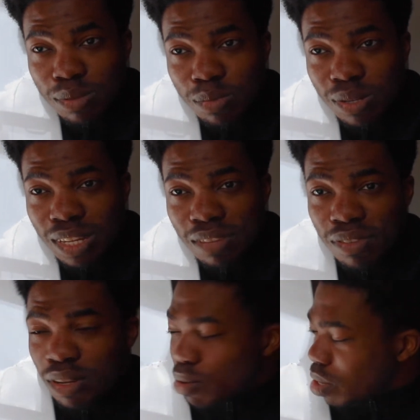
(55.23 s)
But
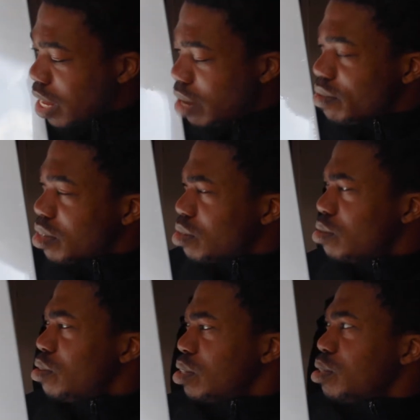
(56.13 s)
even though the canvas is
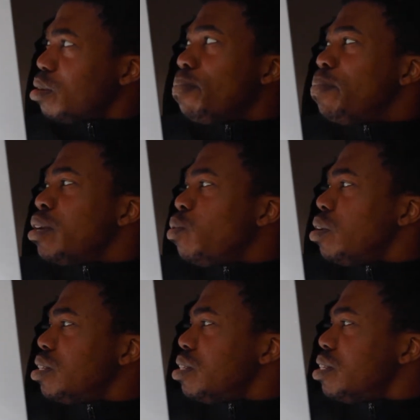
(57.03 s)
not as big
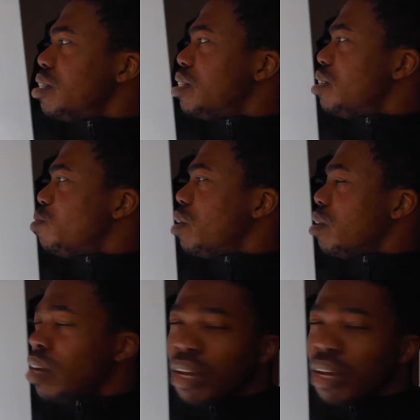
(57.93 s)
quality as this one,